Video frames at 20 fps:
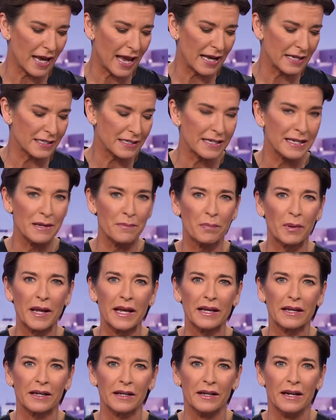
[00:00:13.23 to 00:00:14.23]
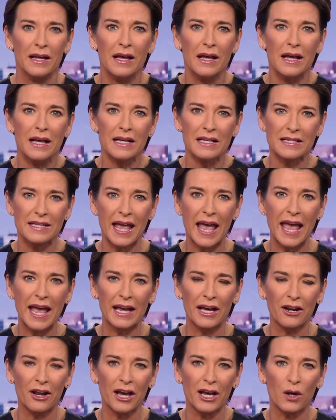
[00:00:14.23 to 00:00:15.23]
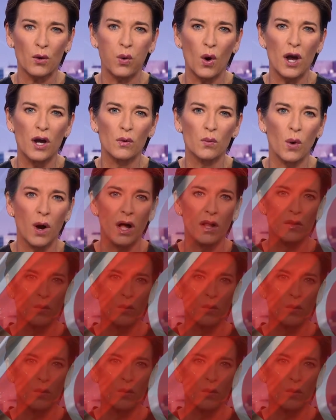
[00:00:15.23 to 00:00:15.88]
Antony Blinken, saying, and I quote, "While the